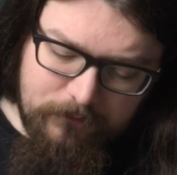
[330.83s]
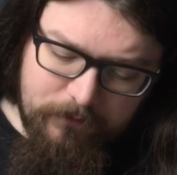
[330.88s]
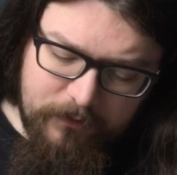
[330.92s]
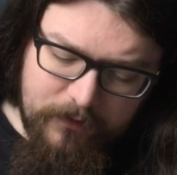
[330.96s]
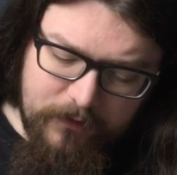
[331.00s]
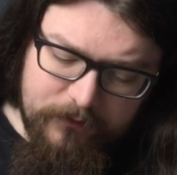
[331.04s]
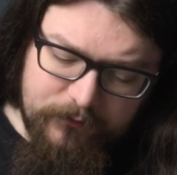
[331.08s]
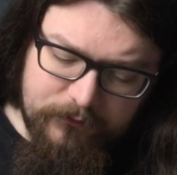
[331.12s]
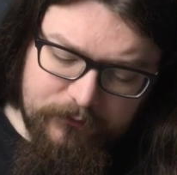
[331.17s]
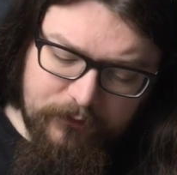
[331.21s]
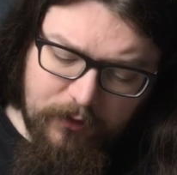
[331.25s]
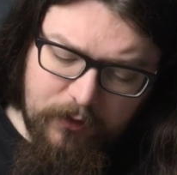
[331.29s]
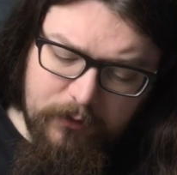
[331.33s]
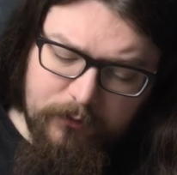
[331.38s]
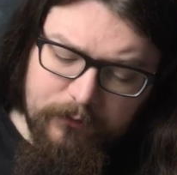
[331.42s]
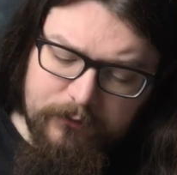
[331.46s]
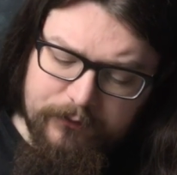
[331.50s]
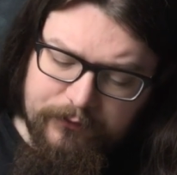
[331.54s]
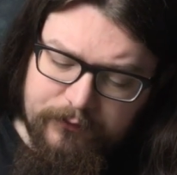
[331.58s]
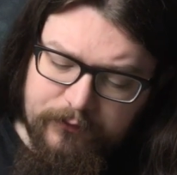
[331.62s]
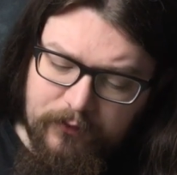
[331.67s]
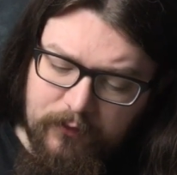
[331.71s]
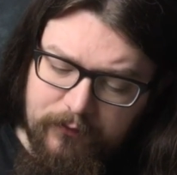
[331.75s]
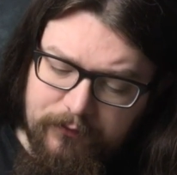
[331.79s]
The
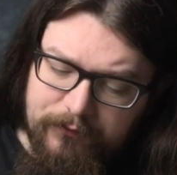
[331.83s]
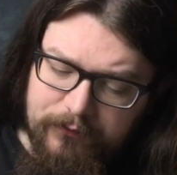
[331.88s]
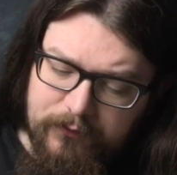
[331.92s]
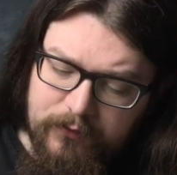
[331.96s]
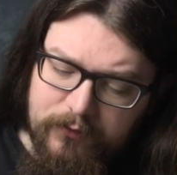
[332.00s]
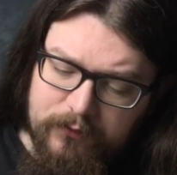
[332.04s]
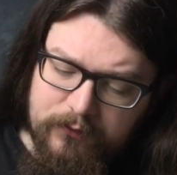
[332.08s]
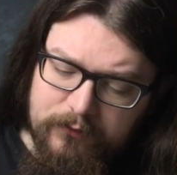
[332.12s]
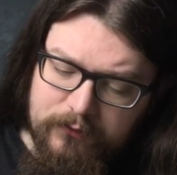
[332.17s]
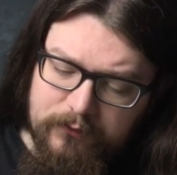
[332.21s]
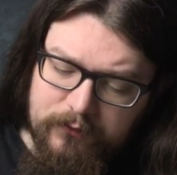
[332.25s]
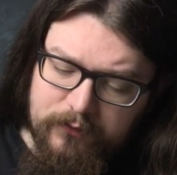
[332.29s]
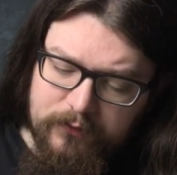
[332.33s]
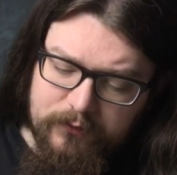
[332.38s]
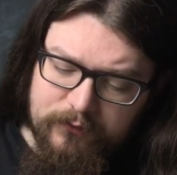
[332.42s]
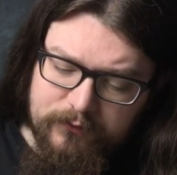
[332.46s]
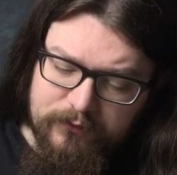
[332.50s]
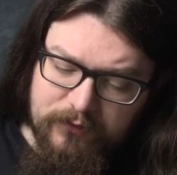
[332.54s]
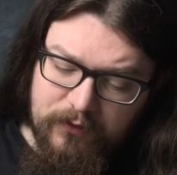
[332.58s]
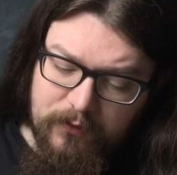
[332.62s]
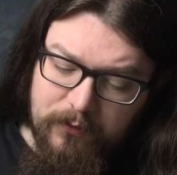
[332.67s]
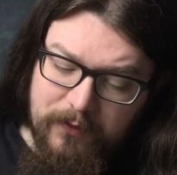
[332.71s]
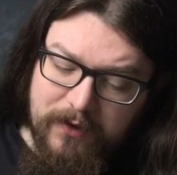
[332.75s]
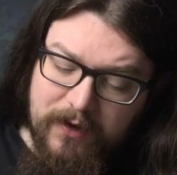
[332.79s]
dough's soft and
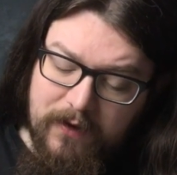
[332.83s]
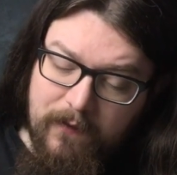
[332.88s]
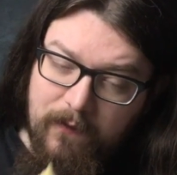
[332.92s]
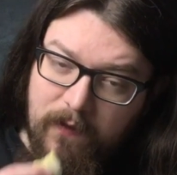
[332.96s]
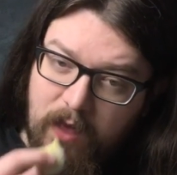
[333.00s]
chewy.